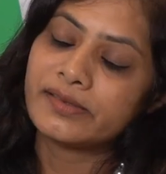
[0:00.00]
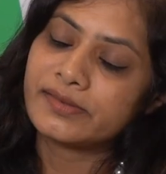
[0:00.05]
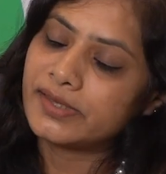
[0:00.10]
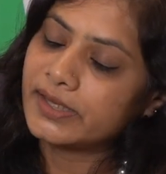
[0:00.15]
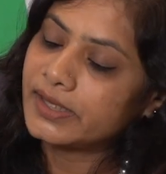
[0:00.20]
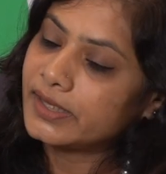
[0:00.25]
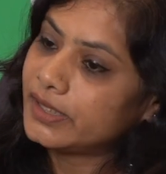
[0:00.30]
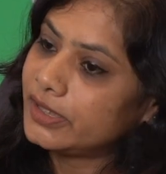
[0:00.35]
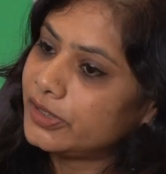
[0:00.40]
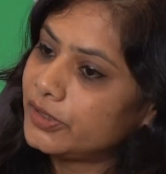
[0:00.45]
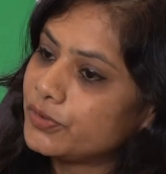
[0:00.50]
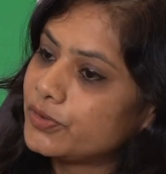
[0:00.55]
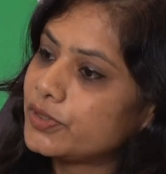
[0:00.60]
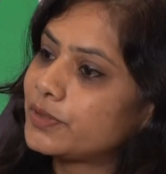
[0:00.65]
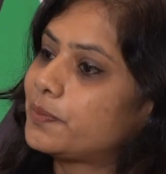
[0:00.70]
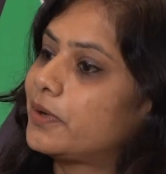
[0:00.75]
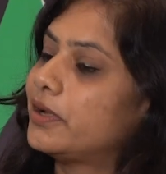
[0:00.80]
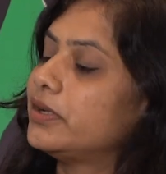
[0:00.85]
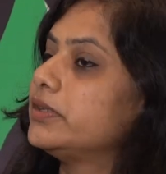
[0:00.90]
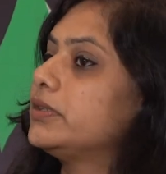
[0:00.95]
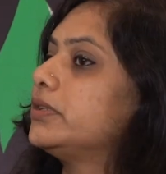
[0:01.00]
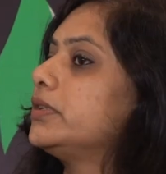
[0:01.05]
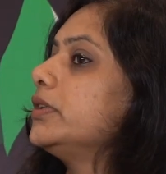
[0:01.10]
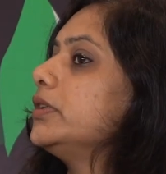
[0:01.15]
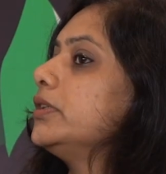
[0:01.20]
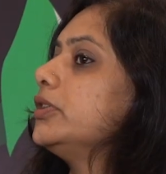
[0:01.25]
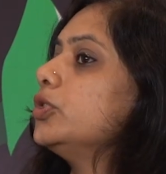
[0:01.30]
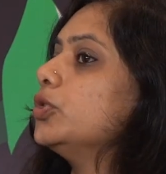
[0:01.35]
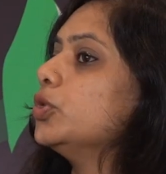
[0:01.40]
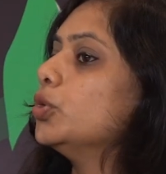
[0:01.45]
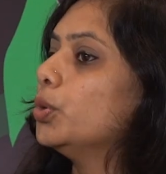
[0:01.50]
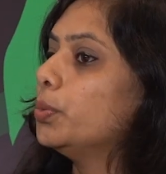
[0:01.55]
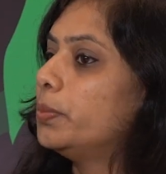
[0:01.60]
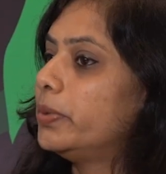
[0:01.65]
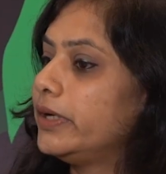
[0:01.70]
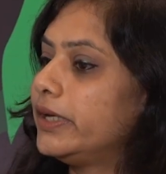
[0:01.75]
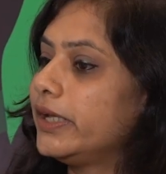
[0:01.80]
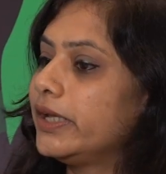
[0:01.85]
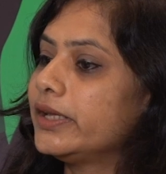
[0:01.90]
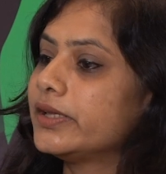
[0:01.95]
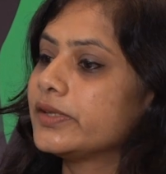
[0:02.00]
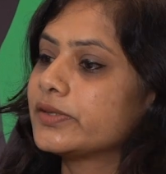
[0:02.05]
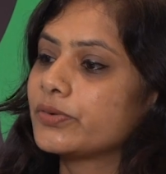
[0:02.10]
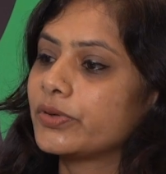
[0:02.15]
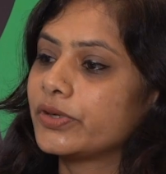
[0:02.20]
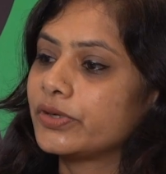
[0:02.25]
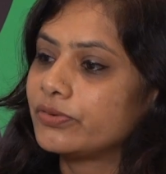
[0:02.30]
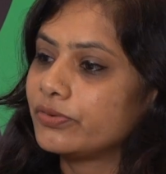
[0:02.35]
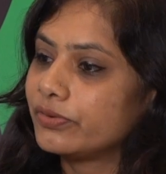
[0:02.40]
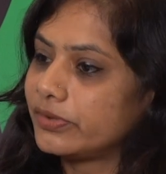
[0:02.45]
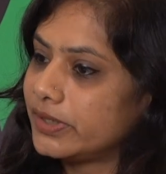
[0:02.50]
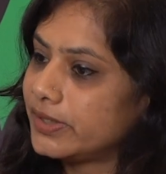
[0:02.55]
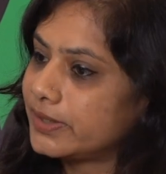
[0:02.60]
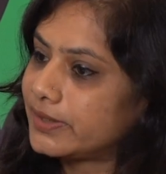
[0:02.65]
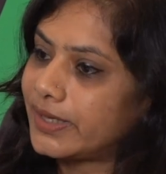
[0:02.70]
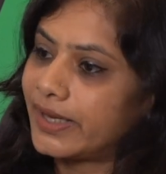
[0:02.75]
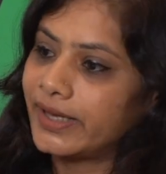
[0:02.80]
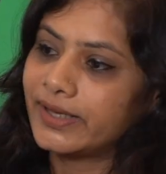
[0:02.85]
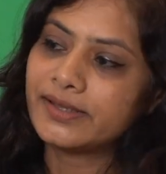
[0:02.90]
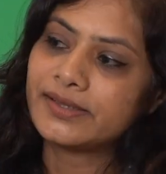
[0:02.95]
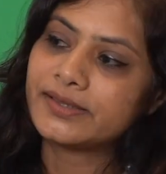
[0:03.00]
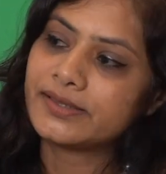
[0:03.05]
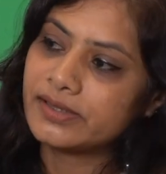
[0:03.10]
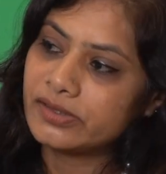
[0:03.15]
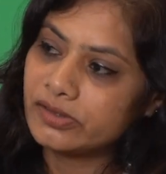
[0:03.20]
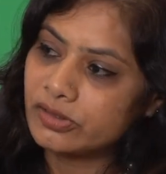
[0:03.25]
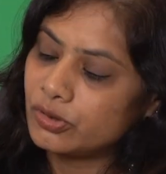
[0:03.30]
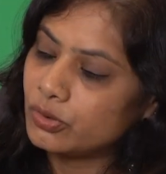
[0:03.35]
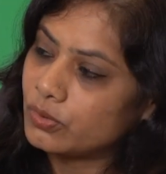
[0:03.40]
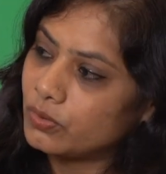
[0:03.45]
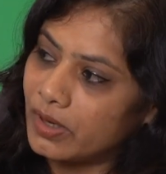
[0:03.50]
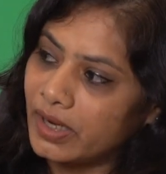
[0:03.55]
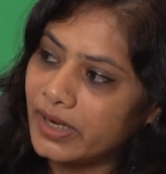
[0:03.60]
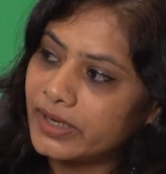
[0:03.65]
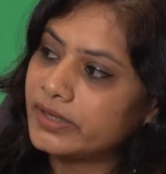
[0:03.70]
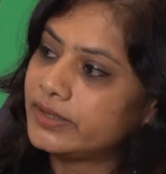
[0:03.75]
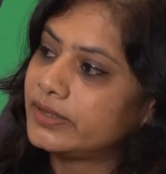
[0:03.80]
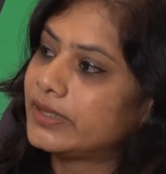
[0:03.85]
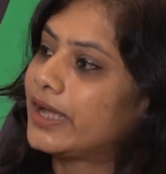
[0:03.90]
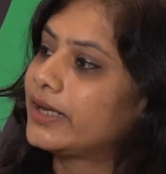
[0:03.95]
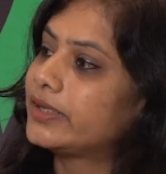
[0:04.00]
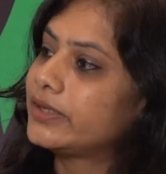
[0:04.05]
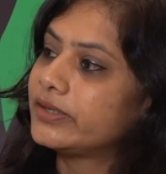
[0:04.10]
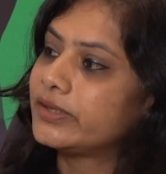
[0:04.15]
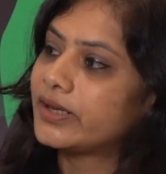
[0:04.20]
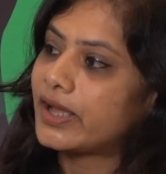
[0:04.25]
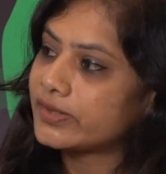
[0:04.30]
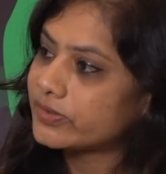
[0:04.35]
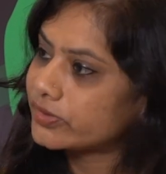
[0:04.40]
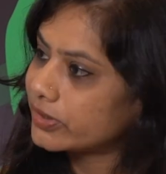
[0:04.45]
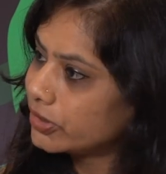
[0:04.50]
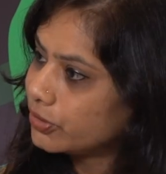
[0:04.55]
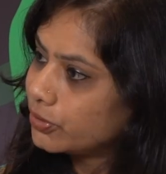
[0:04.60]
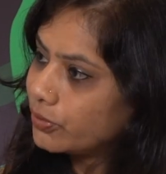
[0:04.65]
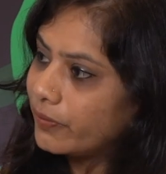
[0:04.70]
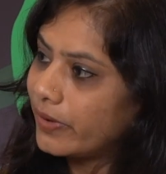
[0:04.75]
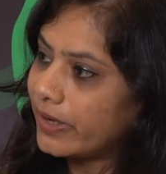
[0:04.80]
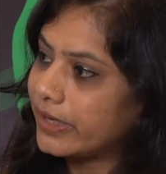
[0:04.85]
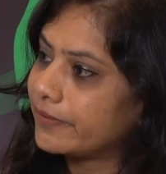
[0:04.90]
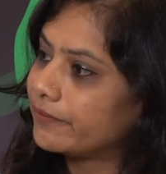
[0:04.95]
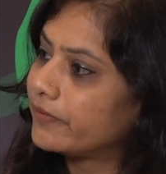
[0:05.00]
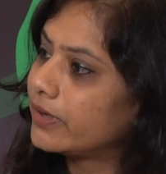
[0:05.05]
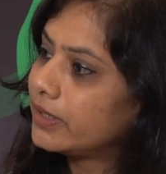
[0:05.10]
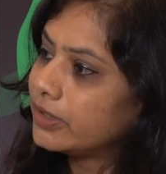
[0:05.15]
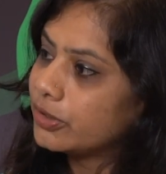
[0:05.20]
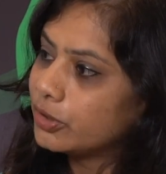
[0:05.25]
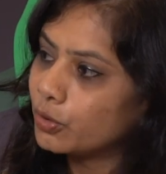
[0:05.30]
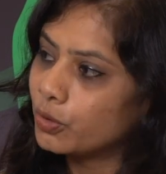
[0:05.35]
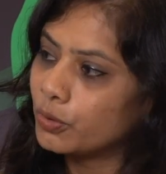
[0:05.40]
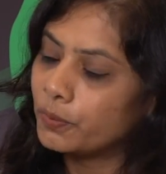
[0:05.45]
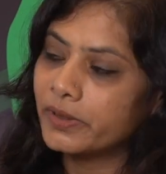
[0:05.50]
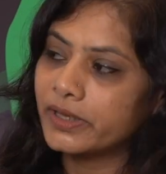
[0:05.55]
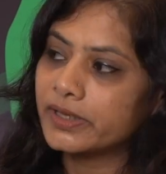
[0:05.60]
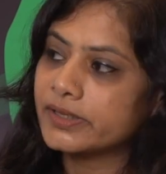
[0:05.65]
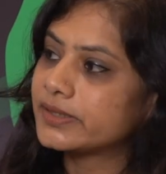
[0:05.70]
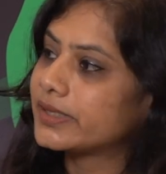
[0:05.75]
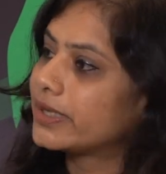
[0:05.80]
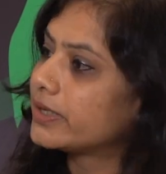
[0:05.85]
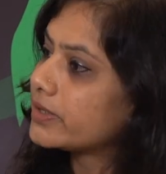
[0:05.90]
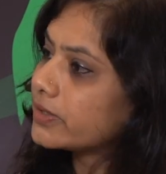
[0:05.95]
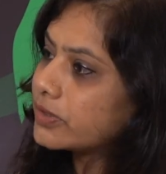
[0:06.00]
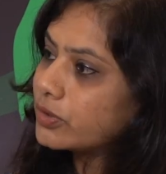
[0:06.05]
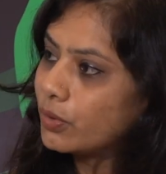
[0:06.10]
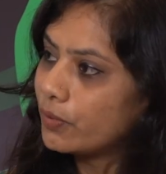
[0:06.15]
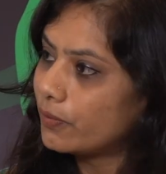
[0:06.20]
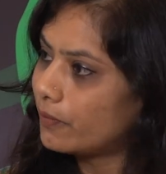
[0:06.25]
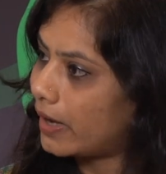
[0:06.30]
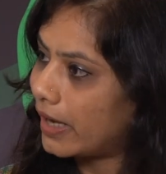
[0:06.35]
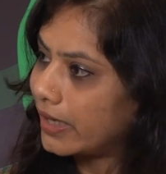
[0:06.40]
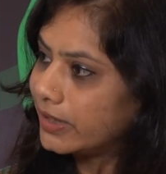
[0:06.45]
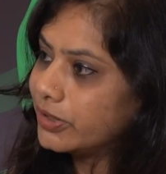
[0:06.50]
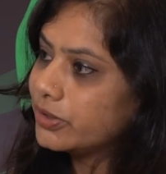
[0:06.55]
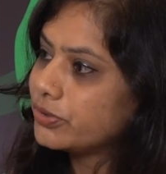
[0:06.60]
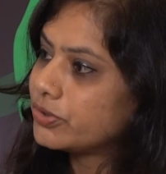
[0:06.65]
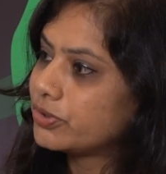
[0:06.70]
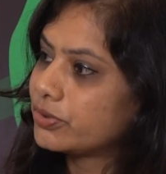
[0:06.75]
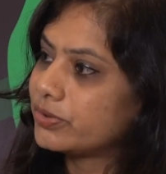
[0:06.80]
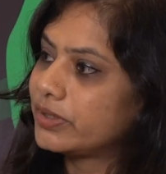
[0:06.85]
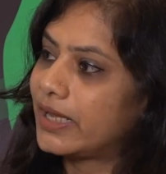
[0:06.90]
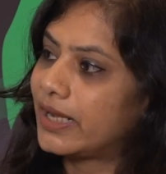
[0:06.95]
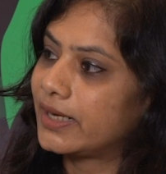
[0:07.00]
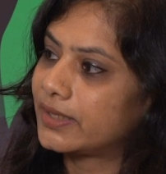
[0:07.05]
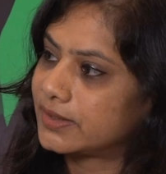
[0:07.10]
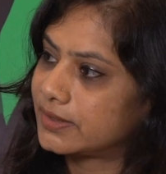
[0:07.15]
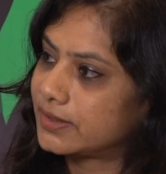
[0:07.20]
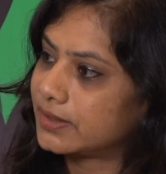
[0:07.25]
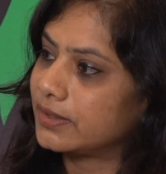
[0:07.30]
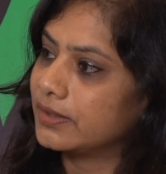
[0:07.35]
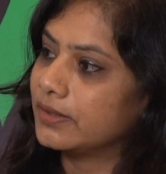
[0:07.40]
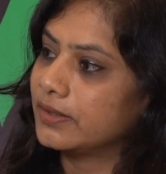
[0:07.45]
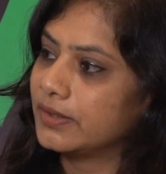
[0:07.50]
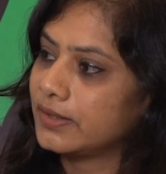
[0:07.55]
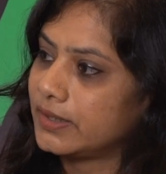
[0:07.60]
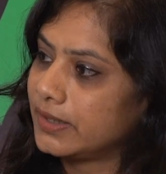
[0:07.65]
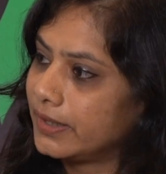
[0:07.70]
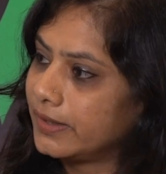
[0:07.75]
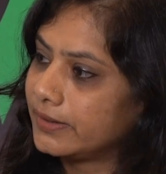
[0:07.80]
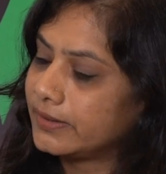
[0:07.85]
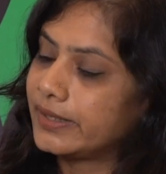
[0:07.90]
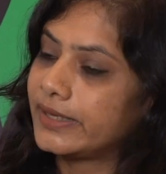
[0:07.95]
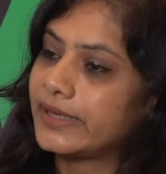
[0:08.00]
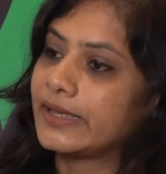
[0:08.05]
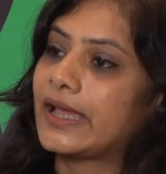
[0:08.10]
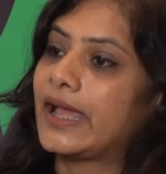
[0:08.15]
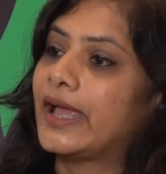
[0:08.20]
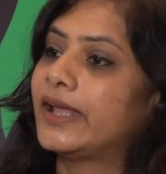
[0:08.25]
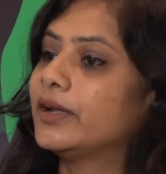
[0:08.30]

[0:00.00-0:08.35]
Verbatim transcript: Single-use polythene, nobody is going to recycle since you are in that industry. You very well know because there is no value to that uh, thing.